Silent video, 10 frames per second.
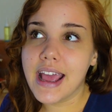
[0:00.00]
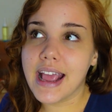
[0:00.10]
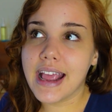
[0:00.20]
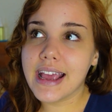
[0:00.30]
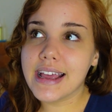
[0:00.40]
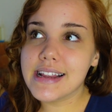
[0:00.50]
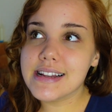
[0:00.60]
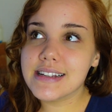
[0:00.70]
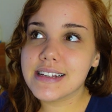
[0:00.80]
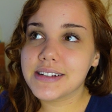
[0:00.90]

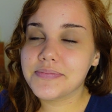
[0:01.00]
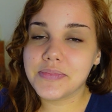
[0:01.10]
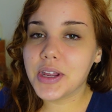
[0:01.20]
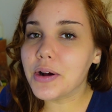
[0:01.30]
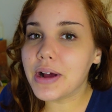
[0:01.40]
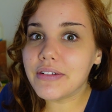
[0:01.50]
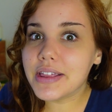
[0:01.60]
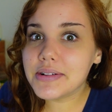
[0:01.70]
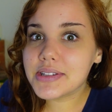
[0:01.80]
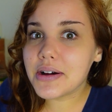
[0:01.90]
and
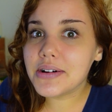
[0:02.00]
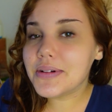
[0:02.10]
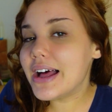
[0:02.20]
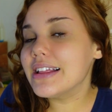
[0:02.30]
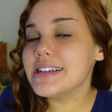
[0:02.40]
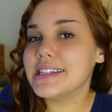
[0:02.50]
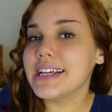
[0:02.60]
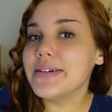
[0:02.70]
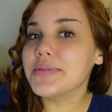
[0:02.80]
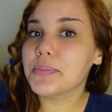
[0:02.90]
everything was going well, it seemed.